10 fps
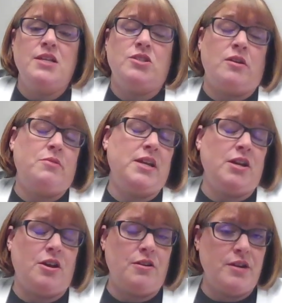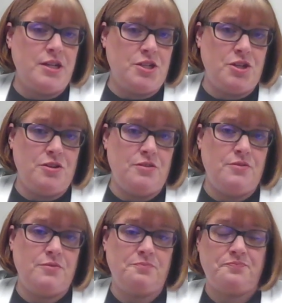So I would encourage
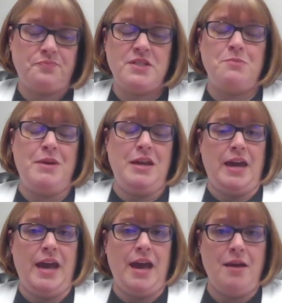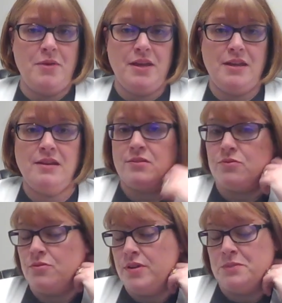you to make a habit,
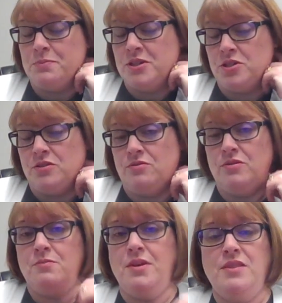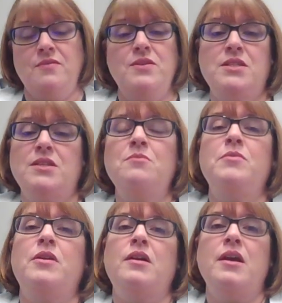especially through the month of
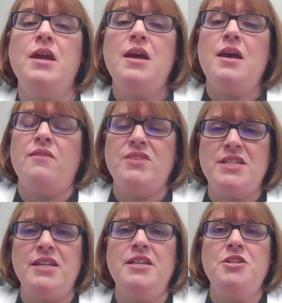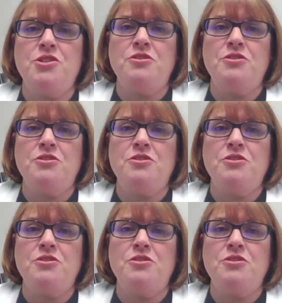December, of attending